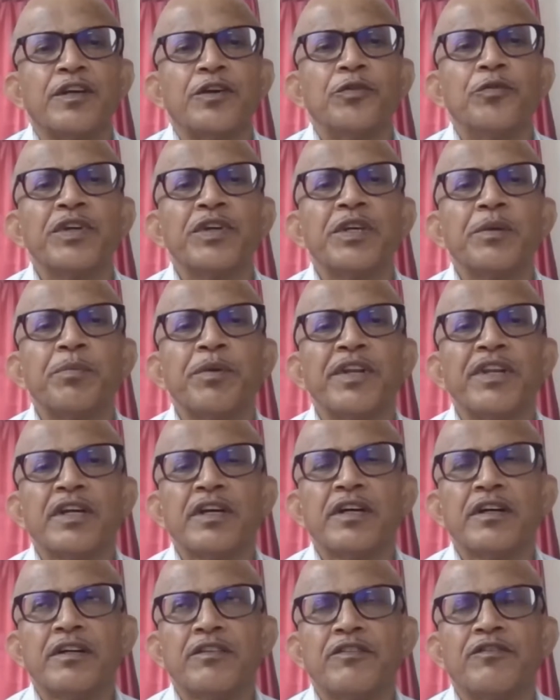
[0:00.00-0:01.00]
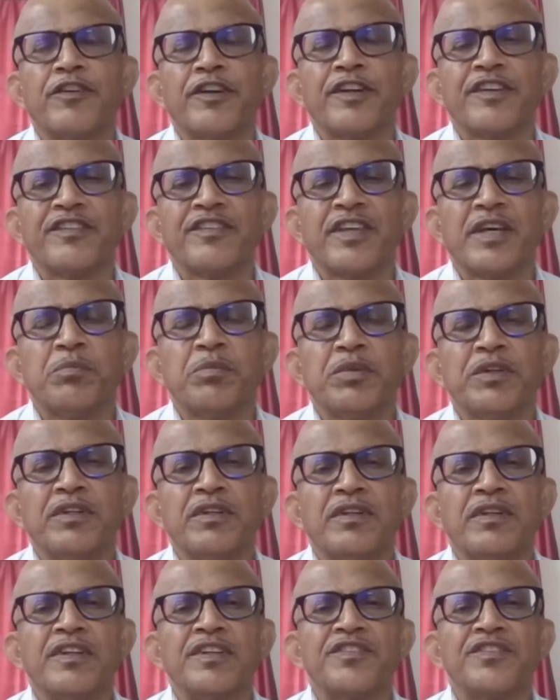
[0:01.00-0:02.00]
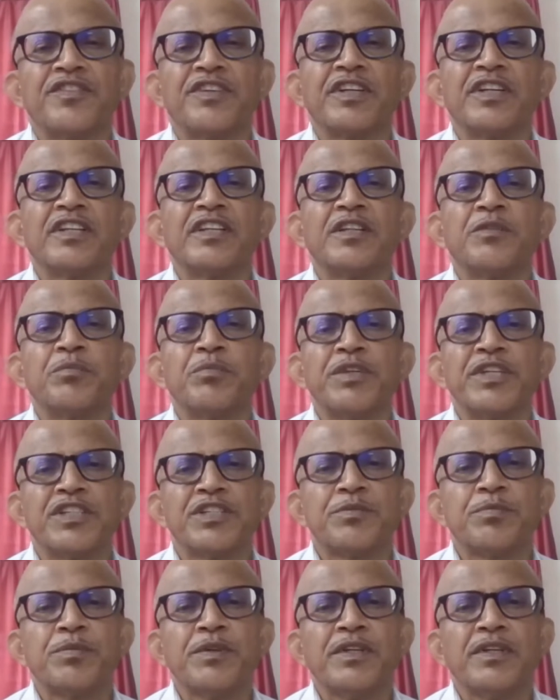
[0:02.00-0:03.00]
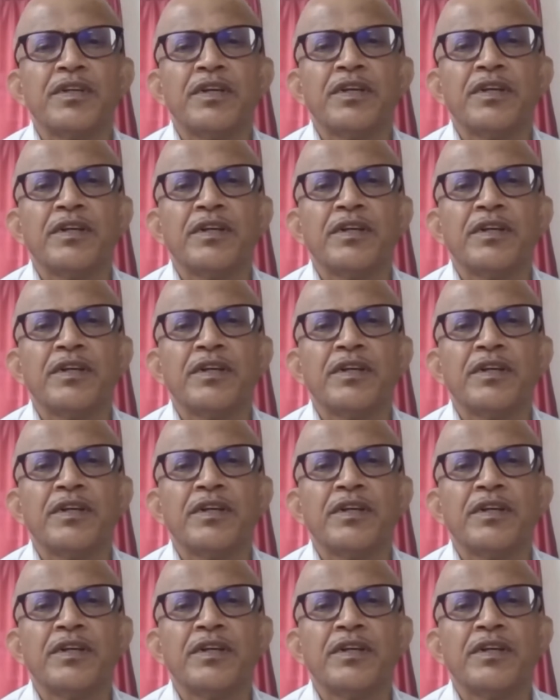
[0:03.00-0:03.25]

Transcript: Wikipedia, for example, is written in PHP.